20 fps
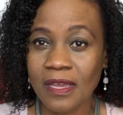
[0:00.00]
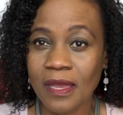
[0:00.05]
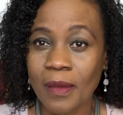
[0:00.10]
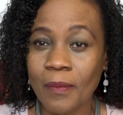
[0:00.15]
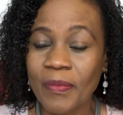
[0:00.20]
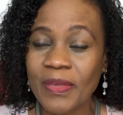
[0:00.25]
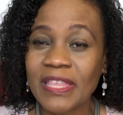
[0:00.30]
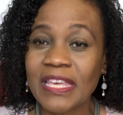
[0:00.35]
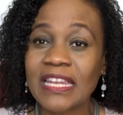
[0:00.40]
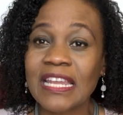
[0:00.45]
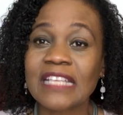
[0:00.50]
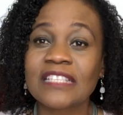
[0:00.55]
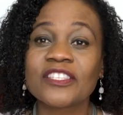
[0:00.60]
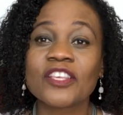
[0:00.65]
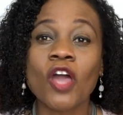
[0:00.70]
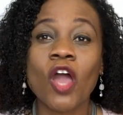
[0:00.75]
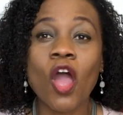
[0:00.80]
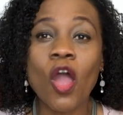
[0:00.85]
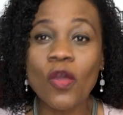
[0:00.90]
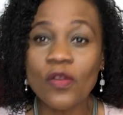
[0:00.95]
But then as the
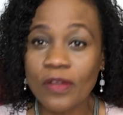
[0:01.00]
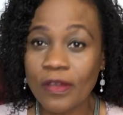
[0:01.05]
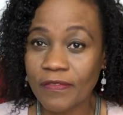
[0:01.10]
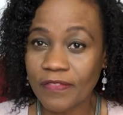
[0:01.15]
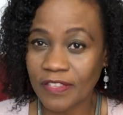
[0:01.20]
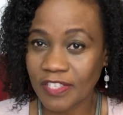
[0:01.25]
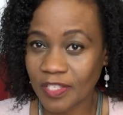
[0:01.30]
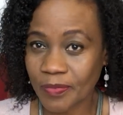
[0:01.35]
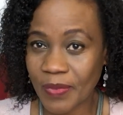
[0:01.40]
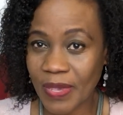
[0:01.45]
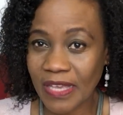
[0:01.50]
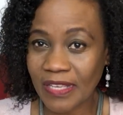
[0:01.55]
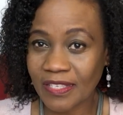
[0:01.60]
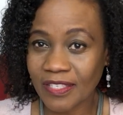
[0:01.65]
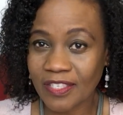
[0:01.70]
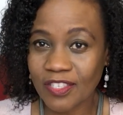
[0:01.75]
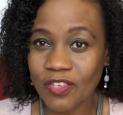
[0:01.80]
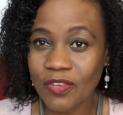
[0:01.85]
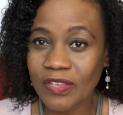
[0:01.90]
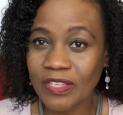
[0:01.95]
owner of the space,
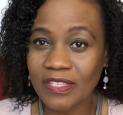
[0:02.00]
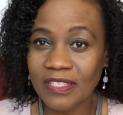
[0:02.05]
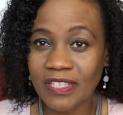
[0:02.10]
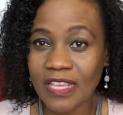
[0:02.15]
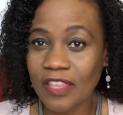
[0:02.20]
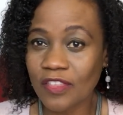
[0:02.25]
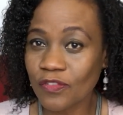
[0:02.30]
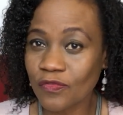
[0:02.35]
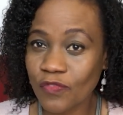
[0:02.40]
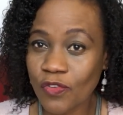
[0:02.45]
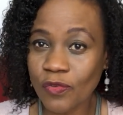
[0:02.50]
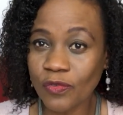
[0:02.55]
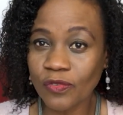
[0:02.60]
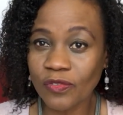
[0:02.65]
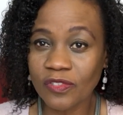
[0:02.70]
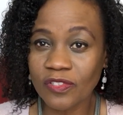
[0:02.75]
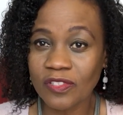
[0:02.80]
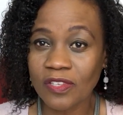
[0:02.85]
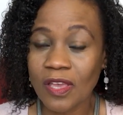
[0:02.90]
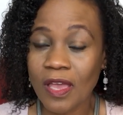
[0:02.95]
you can set the
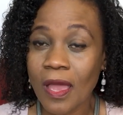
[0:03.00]
rules.